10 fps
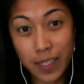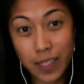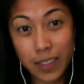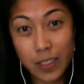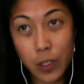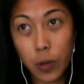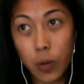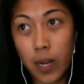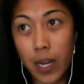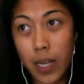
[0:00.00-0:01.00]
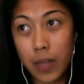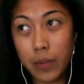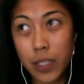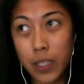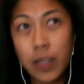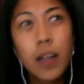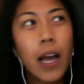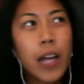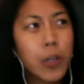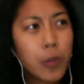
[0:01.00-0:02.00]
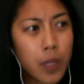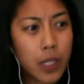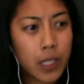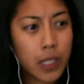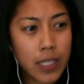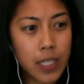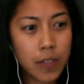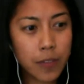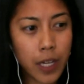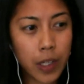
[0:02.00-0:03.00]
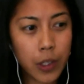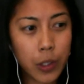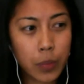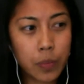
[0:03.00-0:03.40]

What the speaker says: So I don't want to identify a group